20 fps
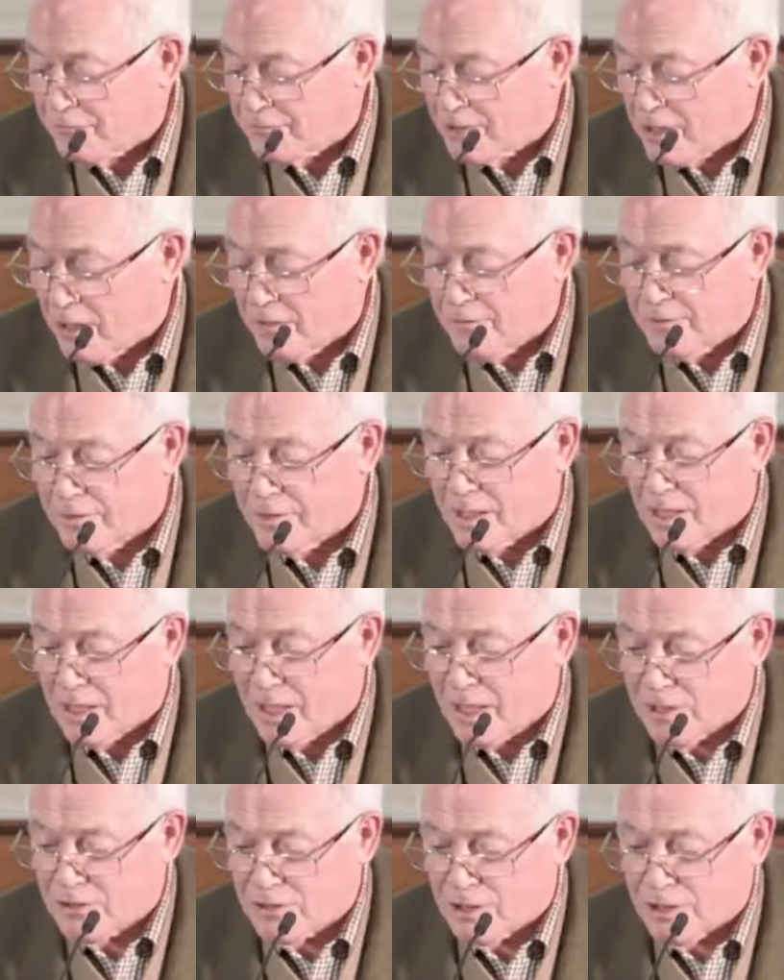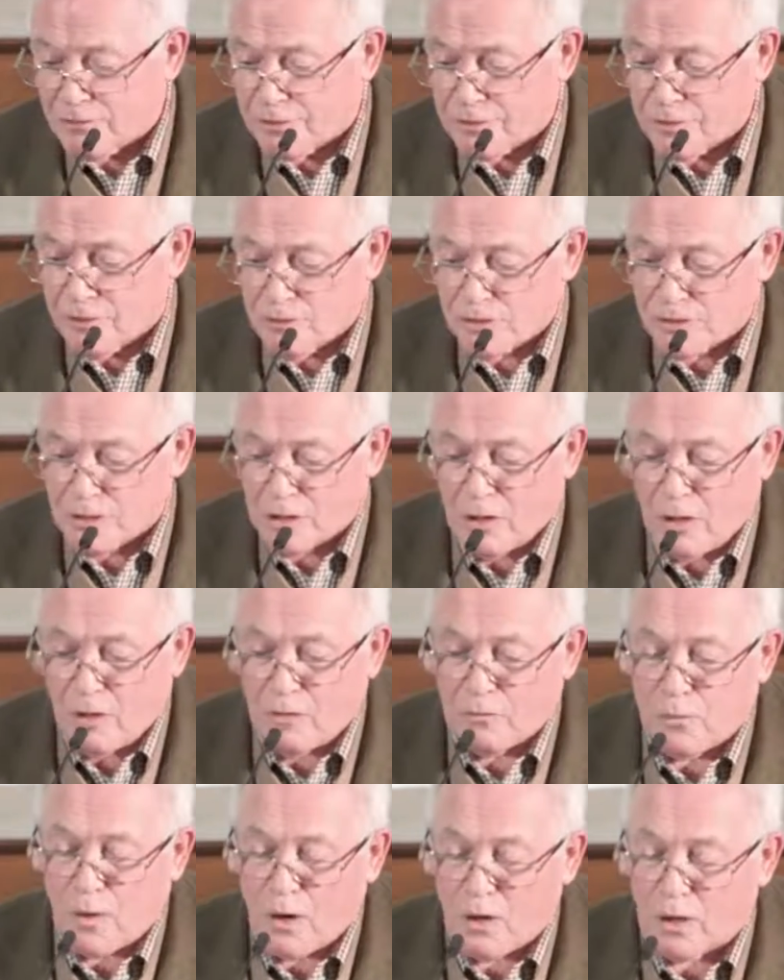have done, that has introduced a
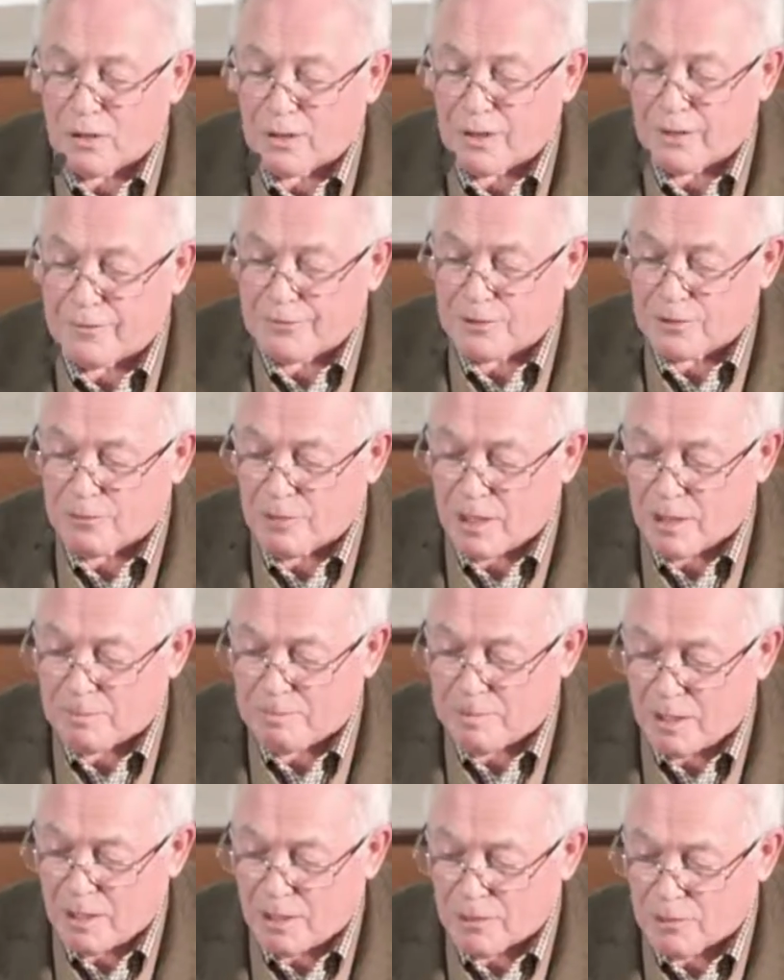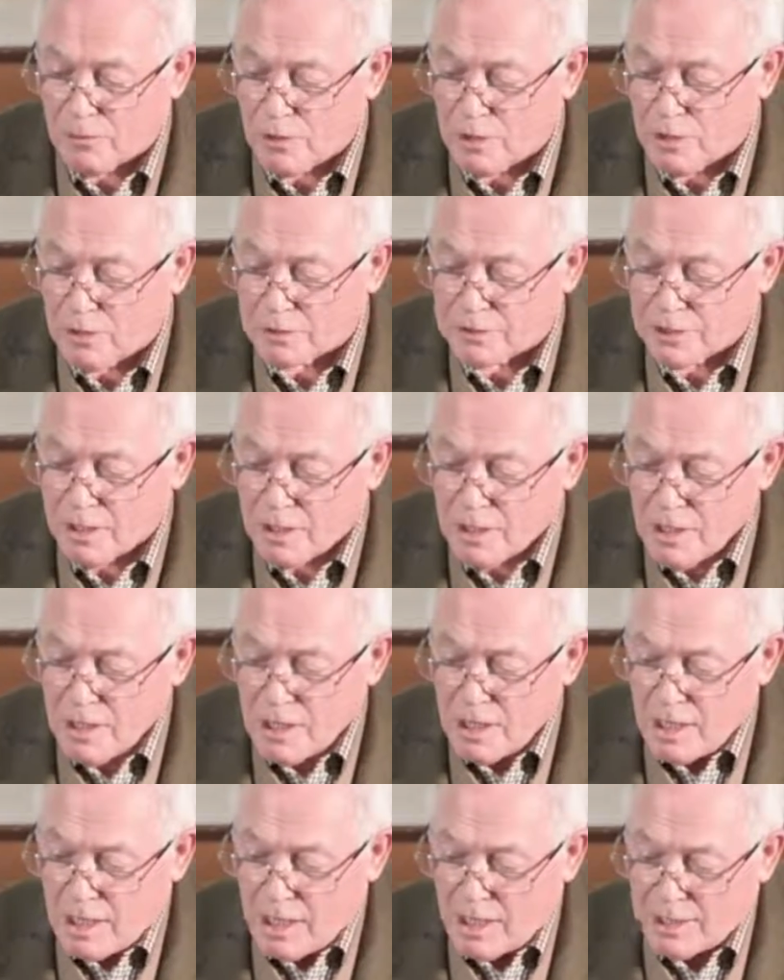lot of wildlife to our part of the world.
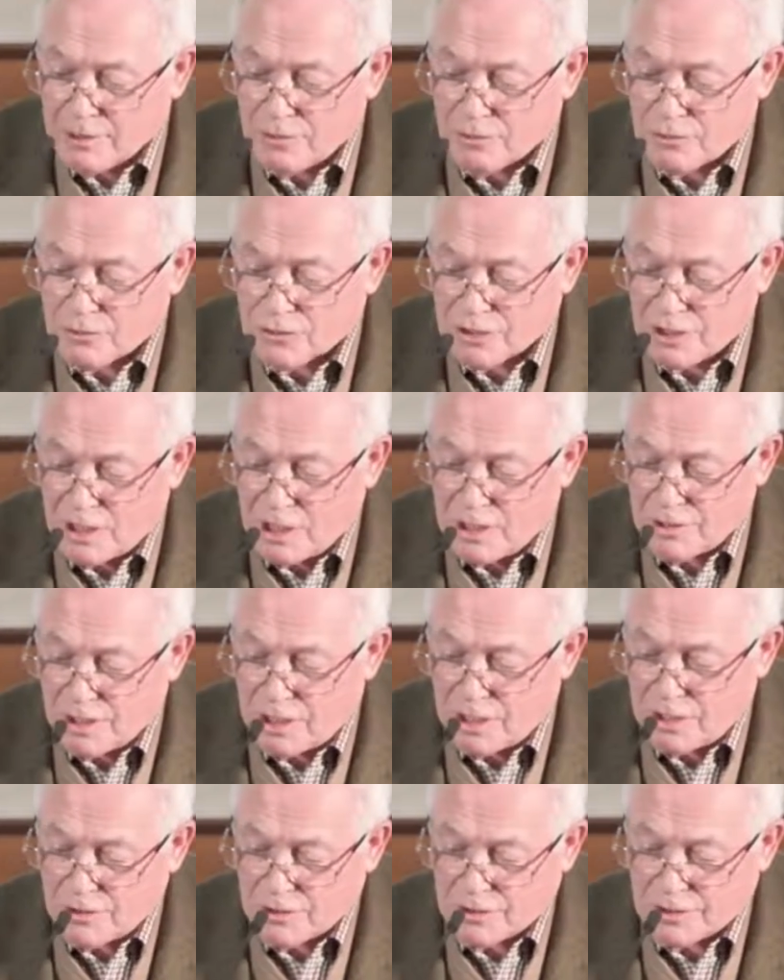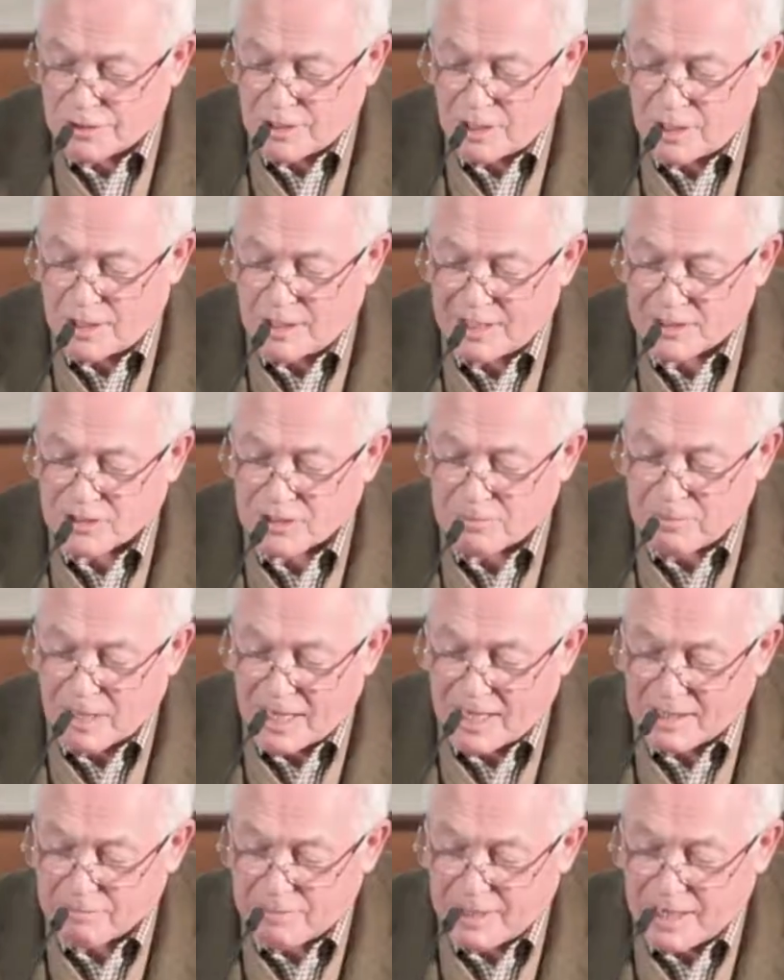And you can see these lesser
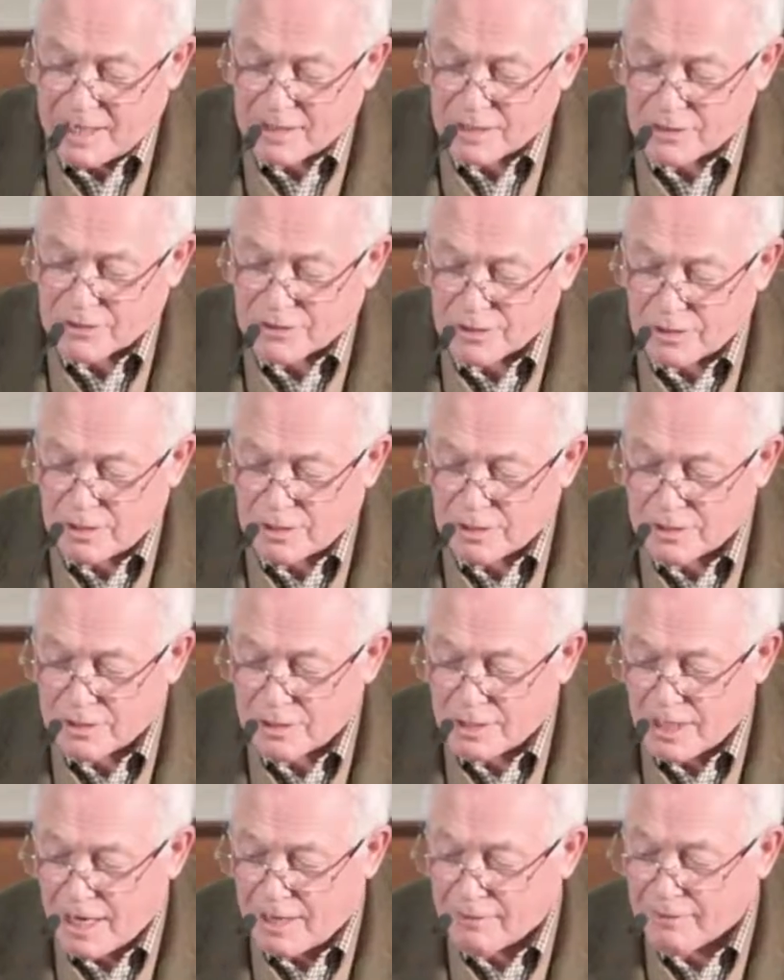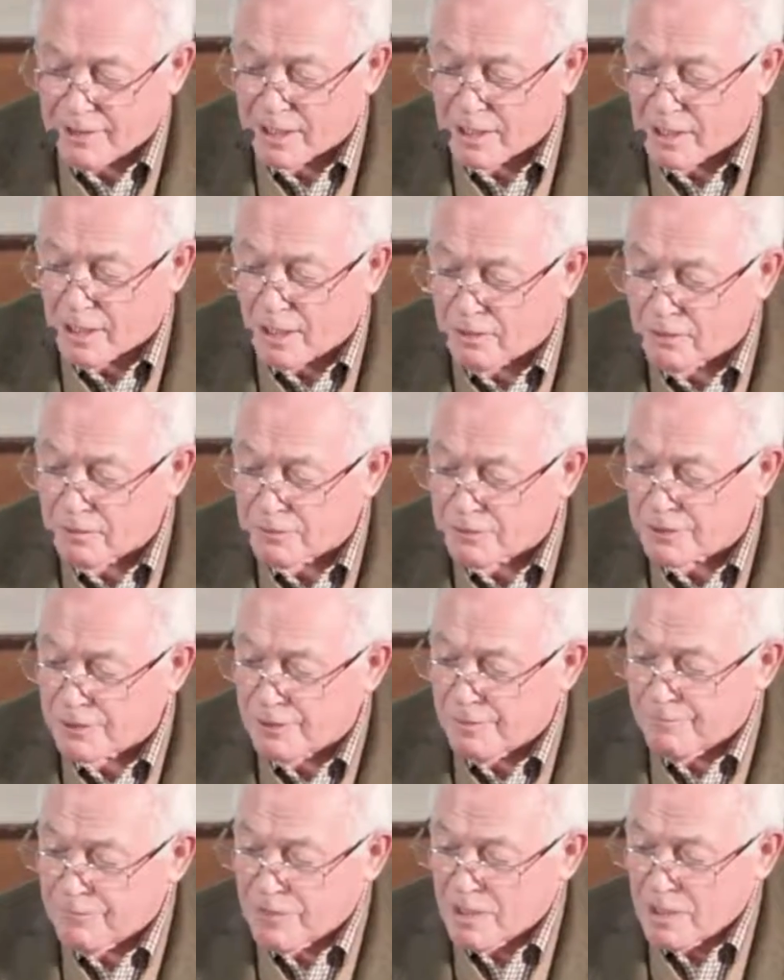blackbacks and herring gulls.
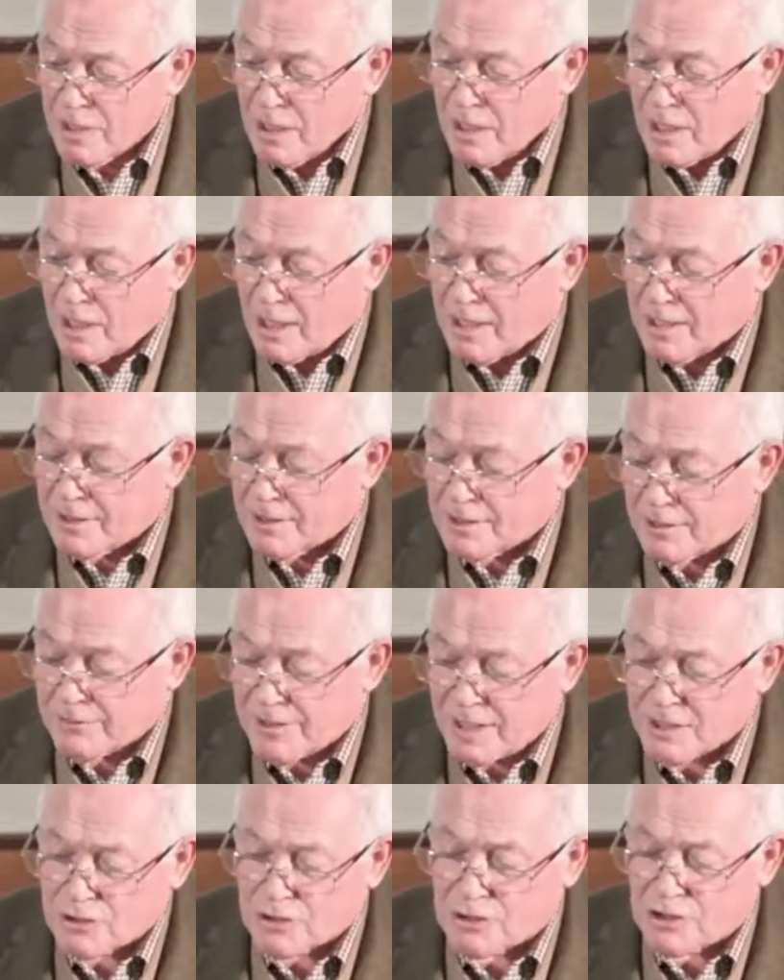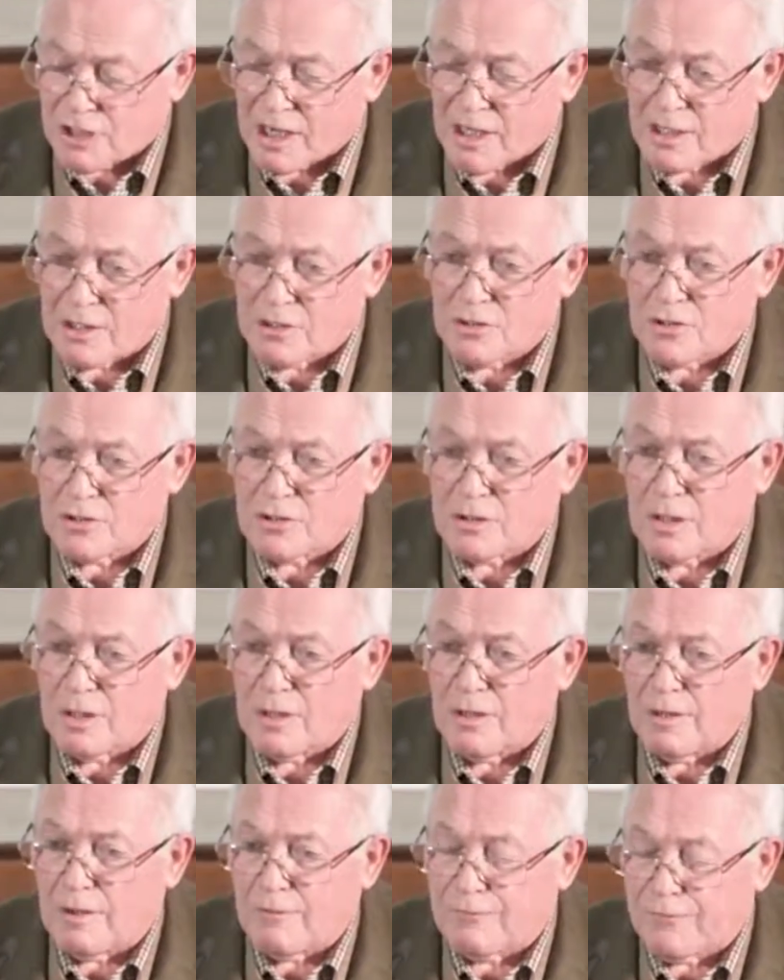And that's changed.
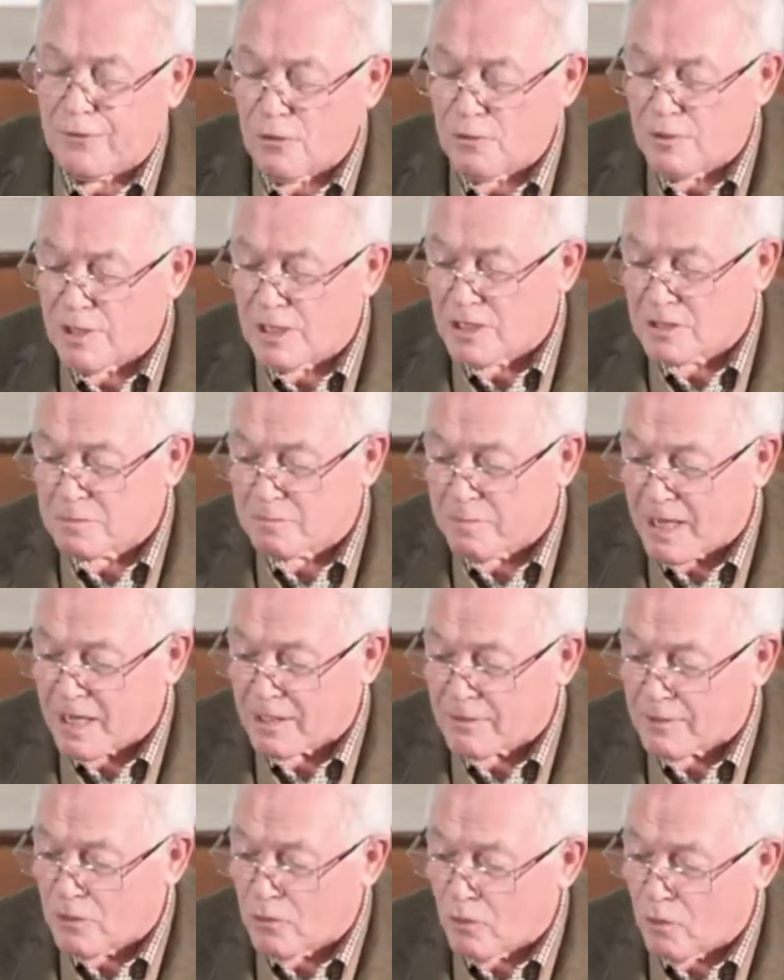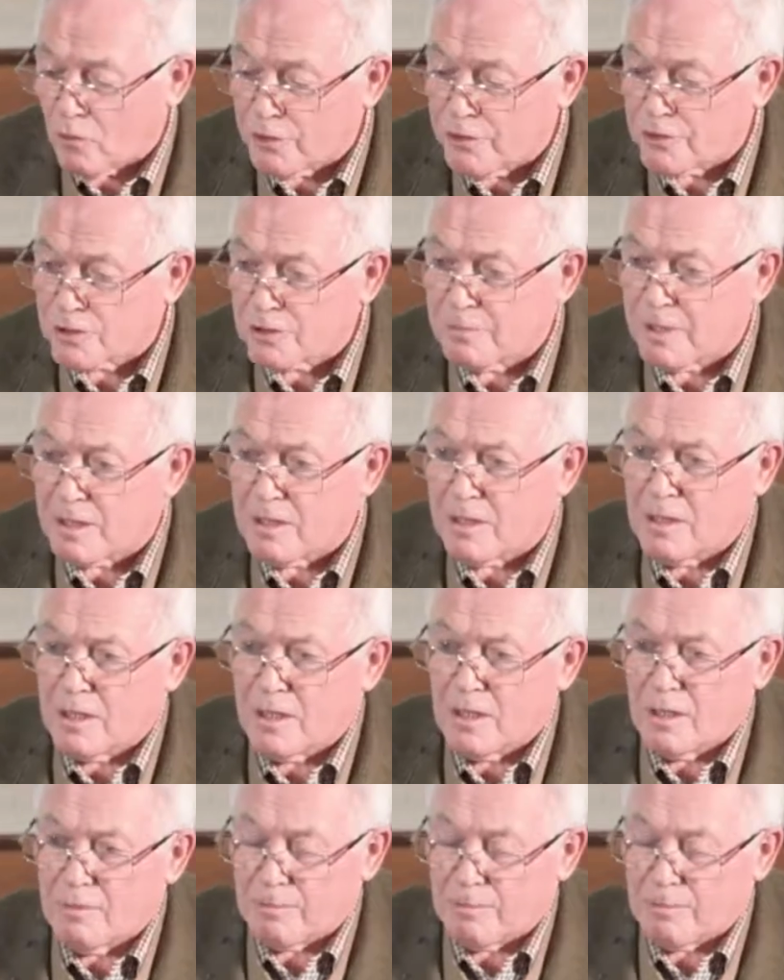A few years back, they all used to be